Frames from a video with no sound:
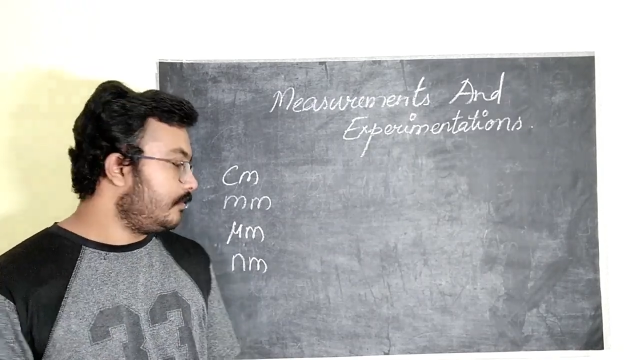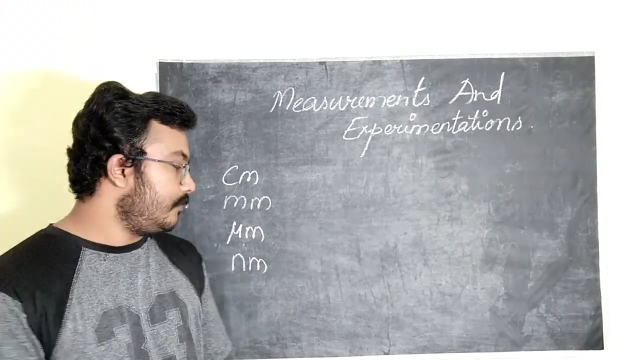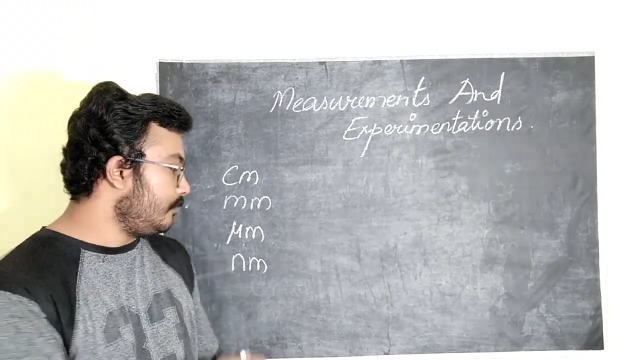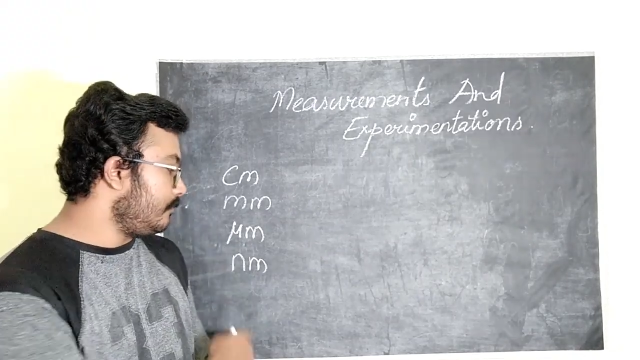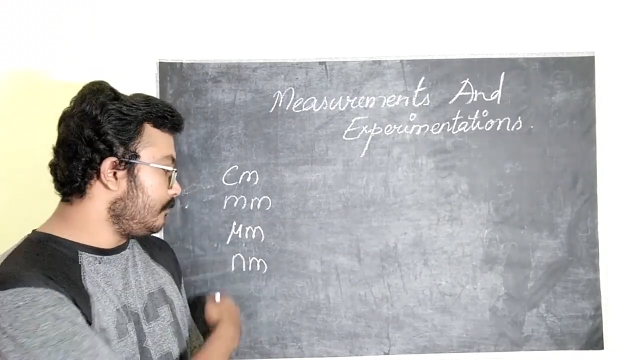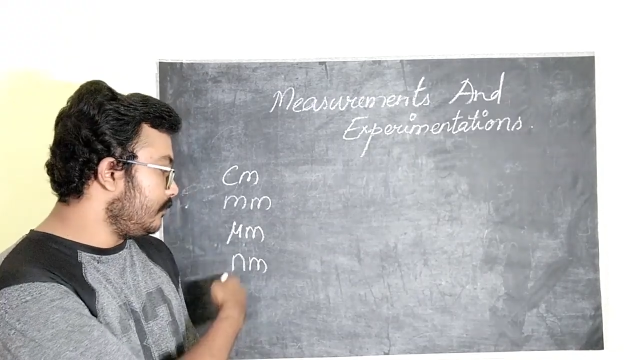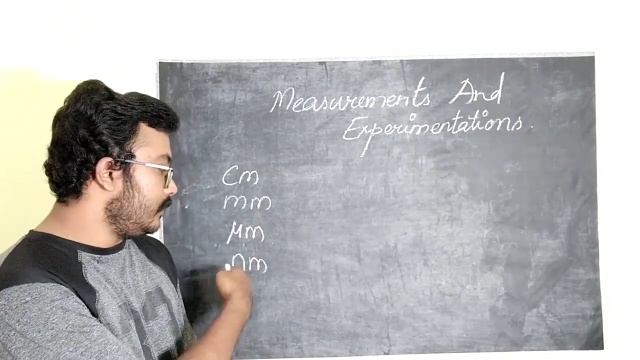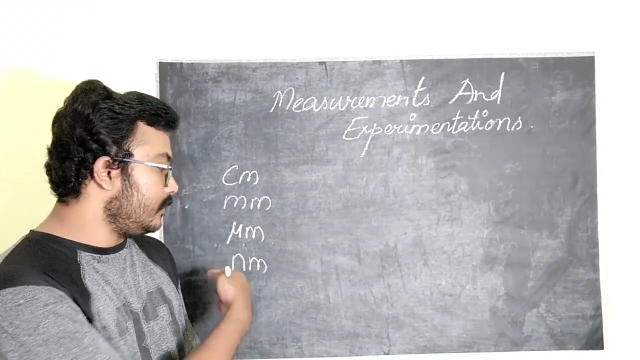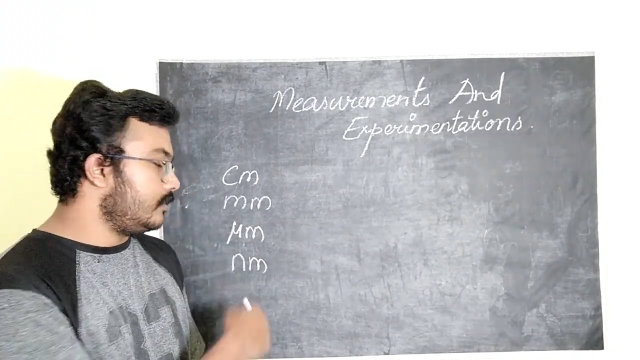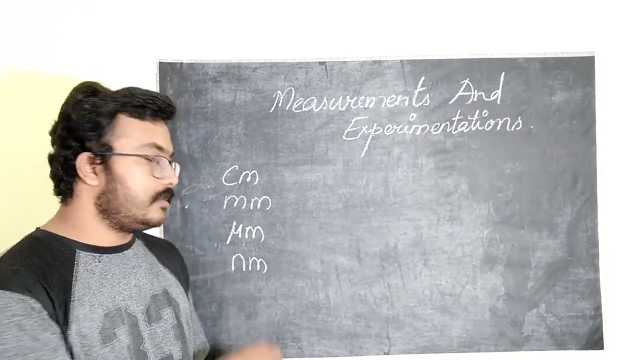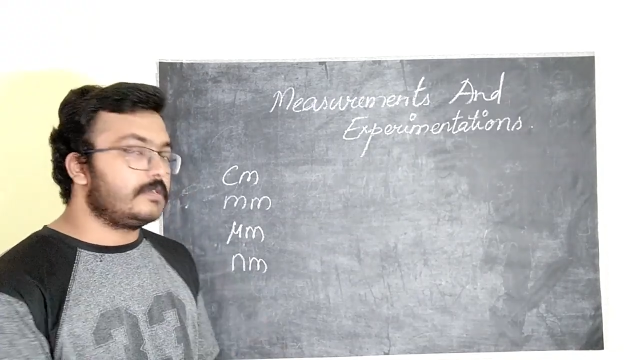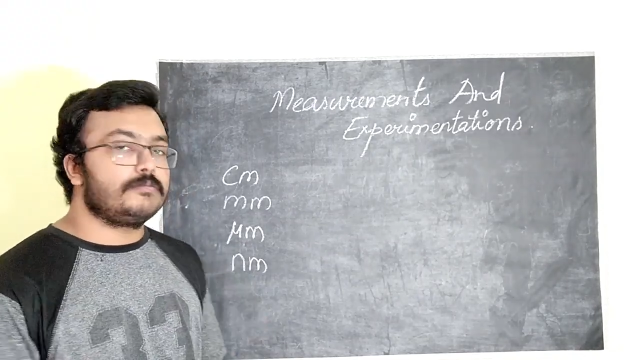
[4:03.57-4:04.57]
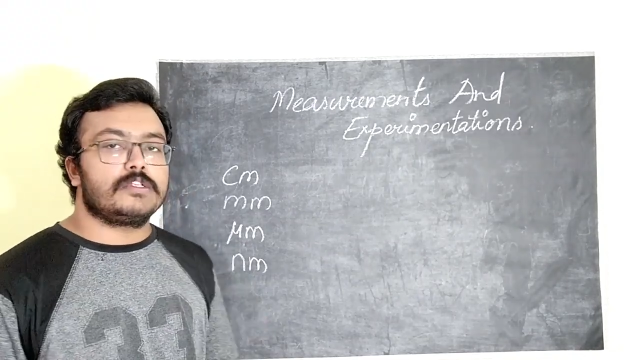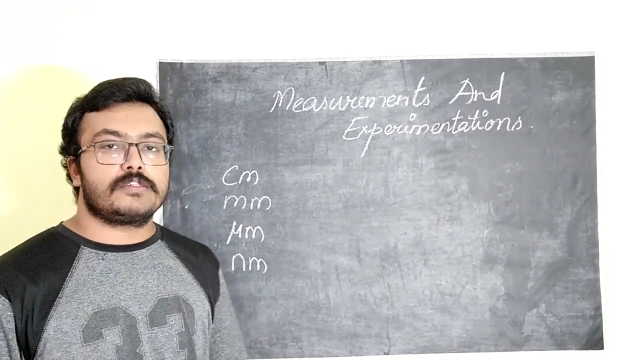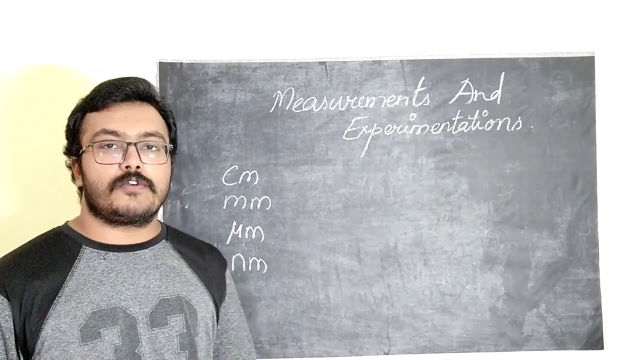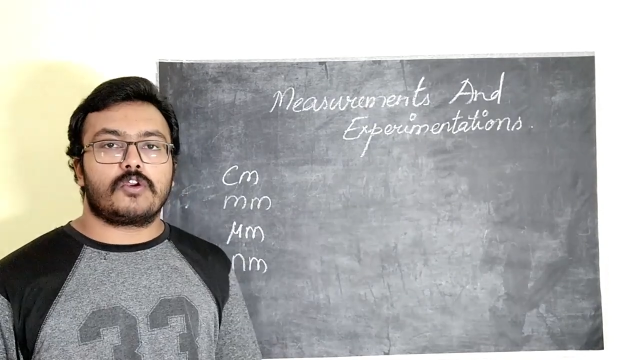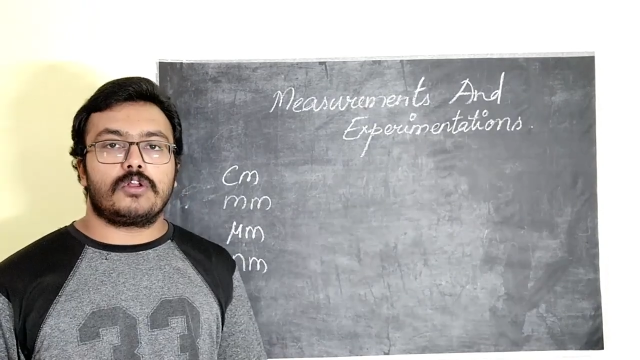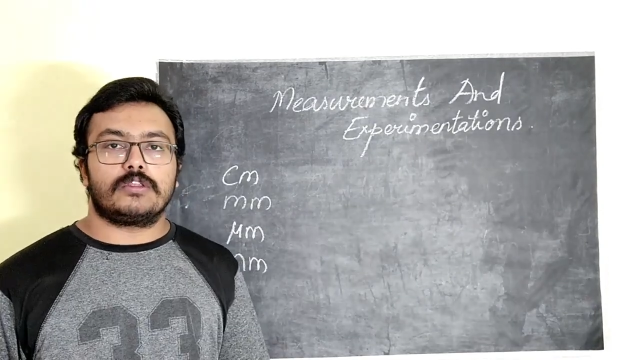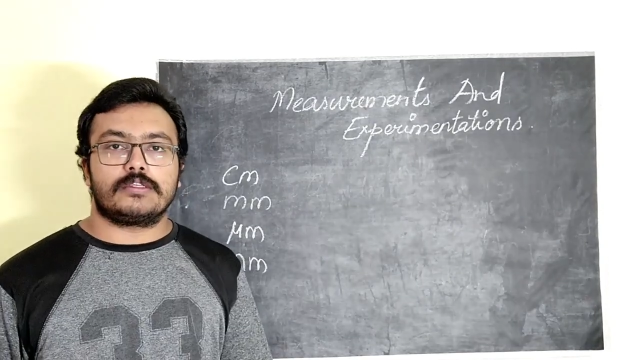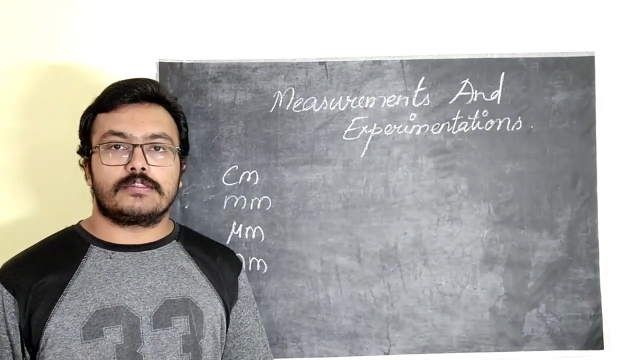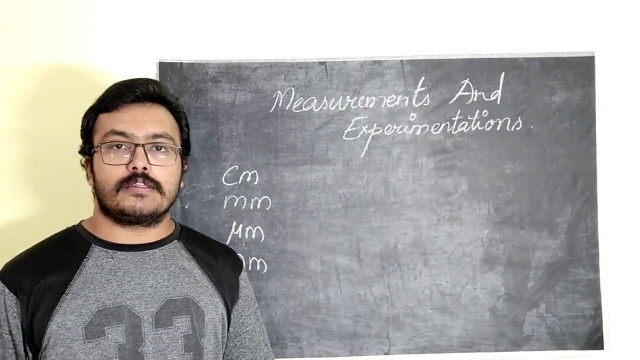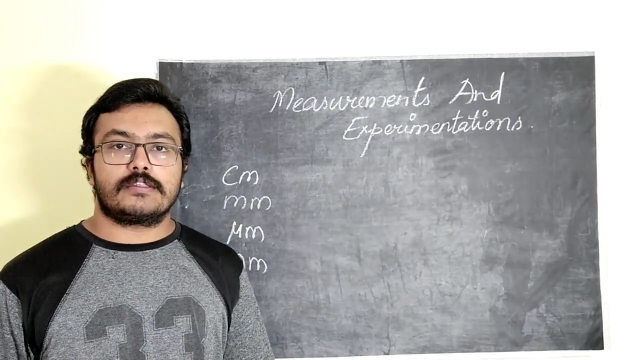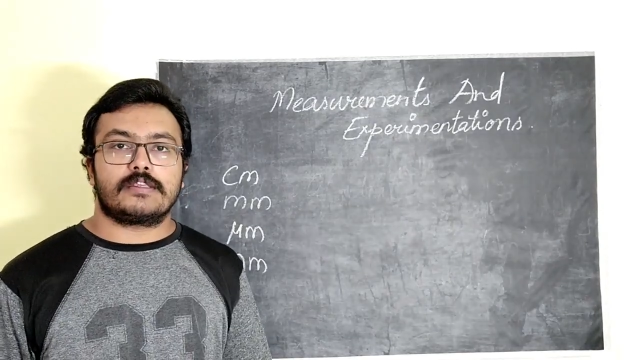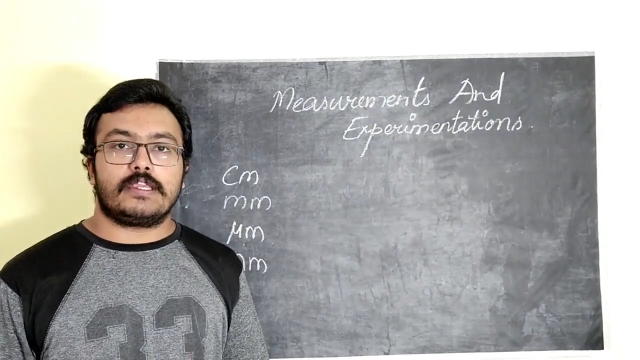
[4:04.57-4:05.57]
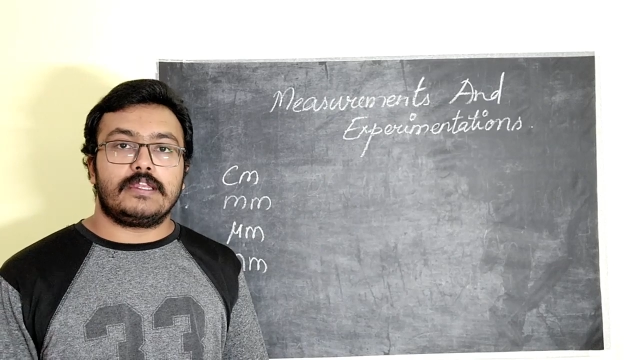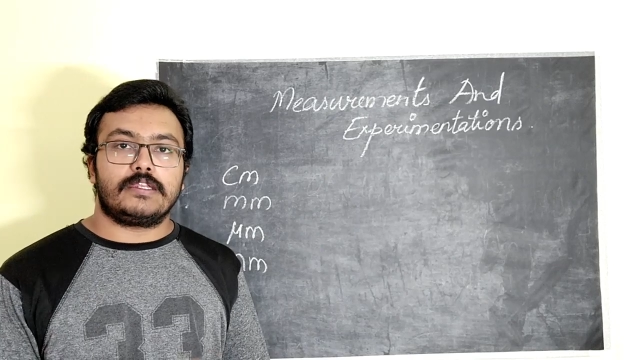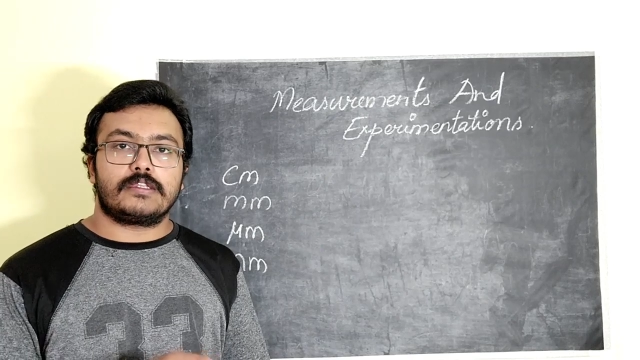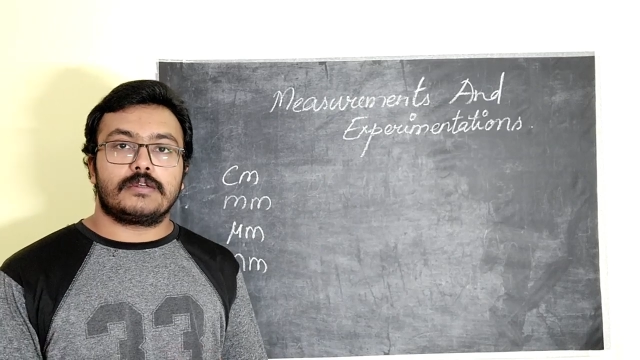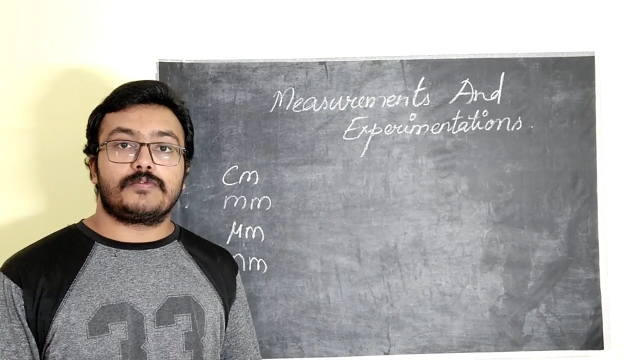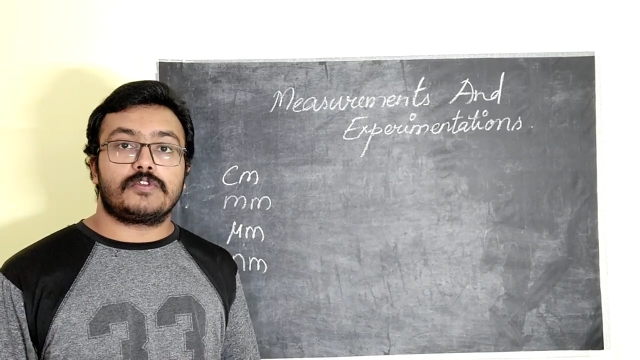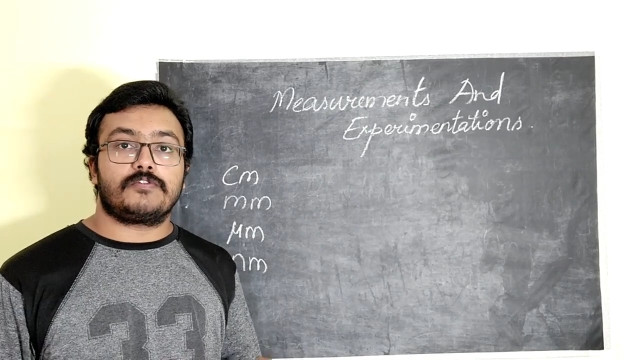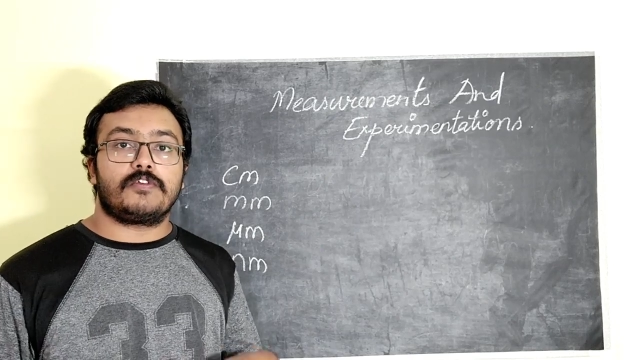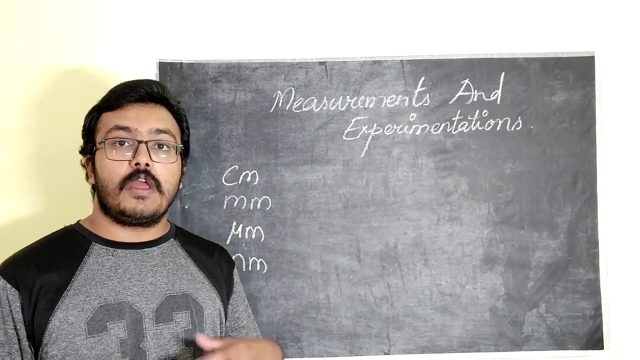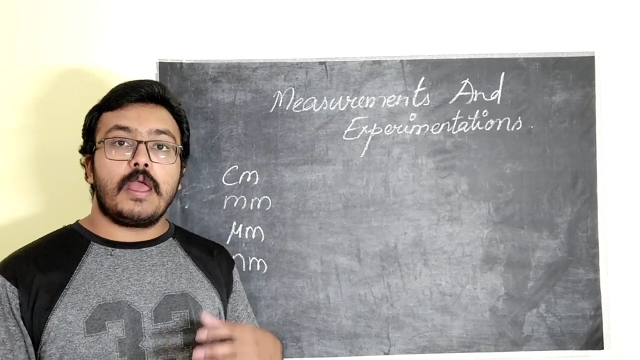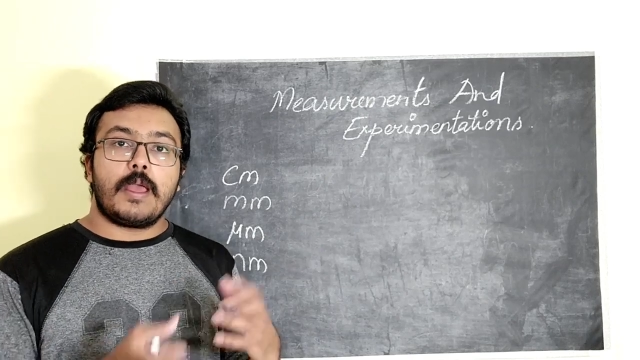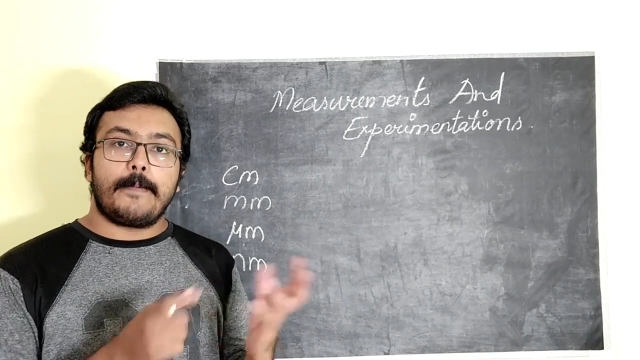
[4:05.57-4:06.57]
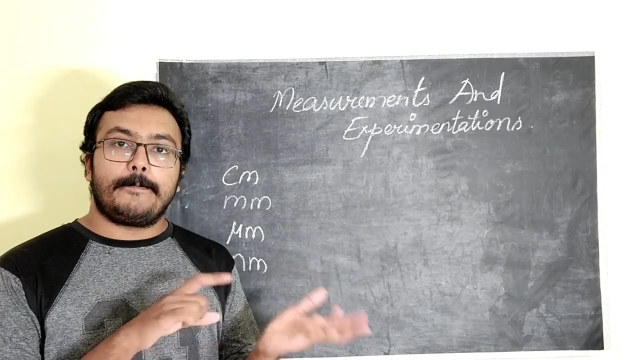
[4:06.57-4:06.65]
the symbols for all these things in terms of